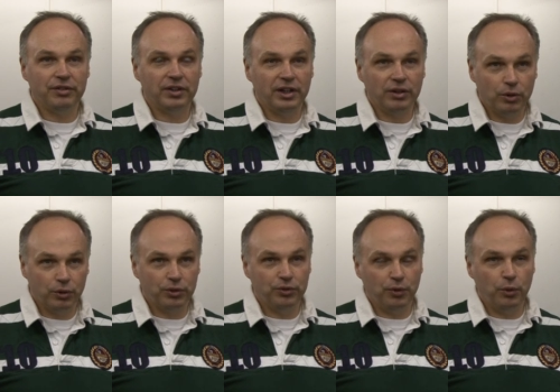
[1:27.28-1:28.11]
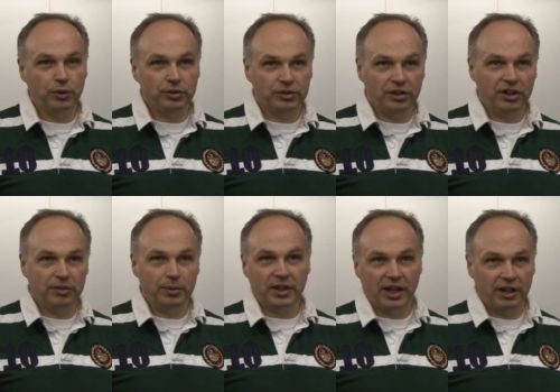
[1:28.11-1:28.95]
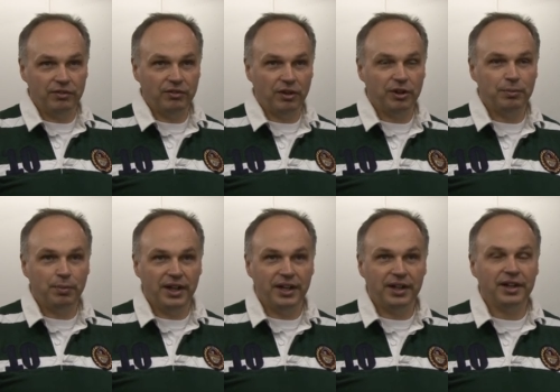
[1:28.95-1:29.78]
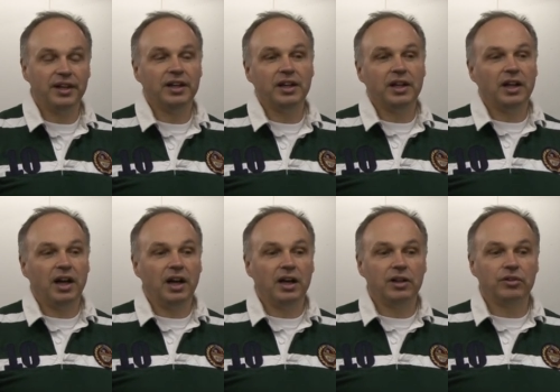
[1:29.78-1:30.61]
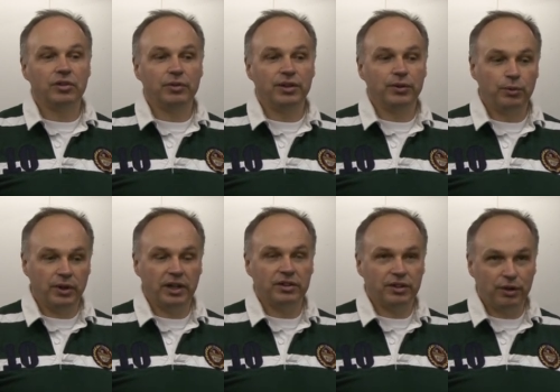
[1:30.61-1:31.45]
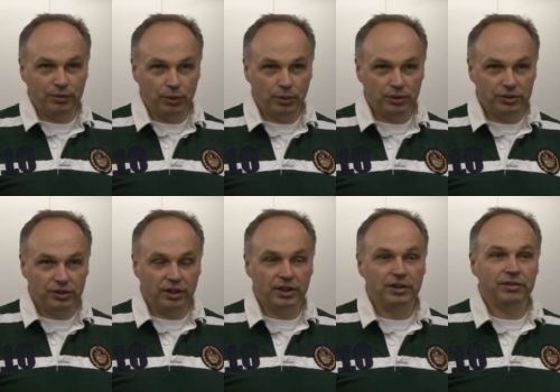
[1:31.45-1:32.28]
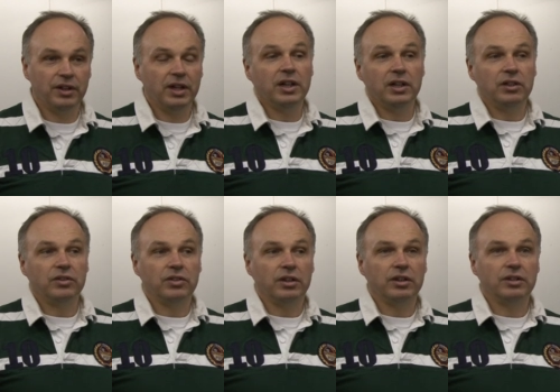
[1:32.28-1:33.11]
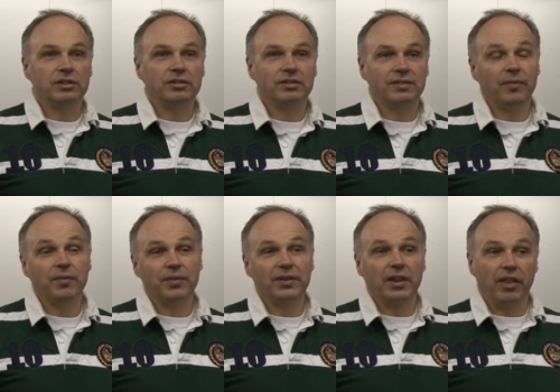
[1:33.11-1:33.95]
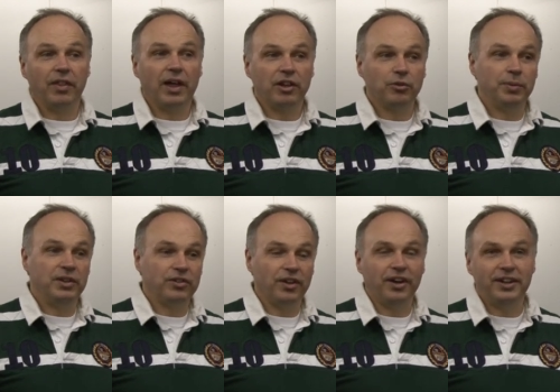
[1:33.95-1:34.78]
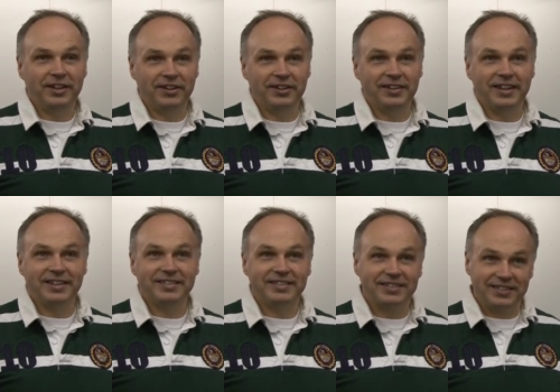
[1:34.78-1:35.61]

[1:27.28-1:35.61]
and then of course four-wheel drive became very big. Uh, so we thought we had to go four-wheel drive. So that's been sidelined. That's